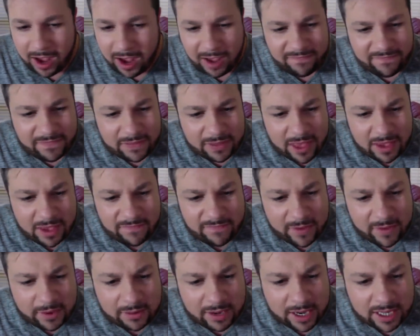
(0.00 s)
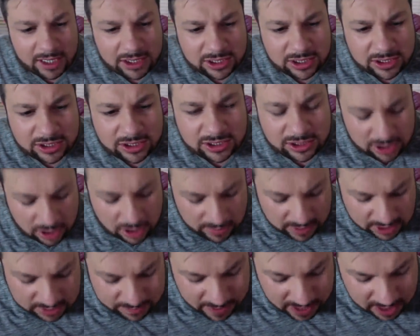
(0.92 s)
I feel like foundation is so
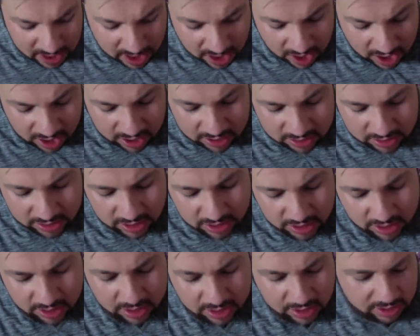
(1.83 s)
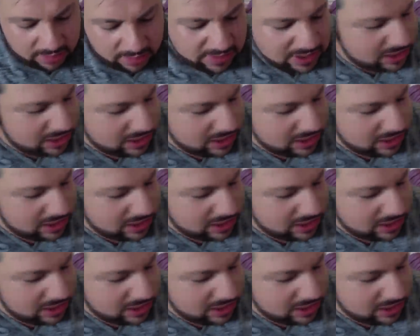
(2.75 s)
much better. Let me